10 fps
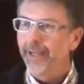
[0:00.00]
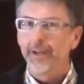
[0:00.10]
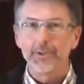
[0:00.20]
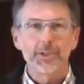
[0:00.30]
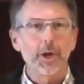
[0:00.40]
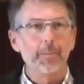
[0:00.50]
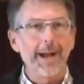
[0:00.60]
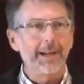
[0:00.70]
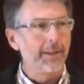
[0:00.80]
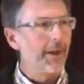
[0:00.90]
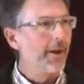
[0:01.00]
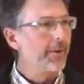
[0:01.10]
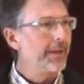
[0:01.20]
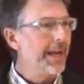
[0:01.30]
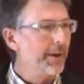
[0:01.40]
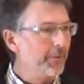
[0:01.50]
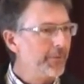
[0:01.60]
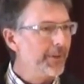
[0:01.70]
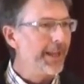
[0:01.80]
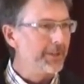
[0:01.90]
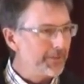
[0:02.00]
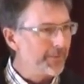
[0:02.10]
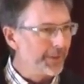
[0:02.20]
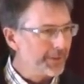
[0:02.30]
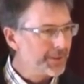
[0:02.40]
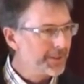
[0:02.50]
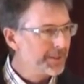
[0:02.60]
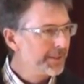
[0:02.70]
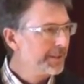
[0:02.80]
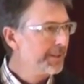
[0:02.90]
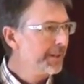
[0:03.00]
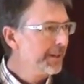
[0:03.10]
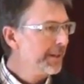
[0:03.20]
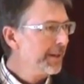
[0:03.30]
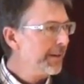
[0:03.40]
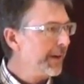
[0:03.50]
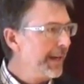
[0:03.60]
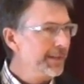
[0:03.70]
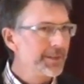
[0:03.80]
Now just go back to the hunker down and feel that difference, right?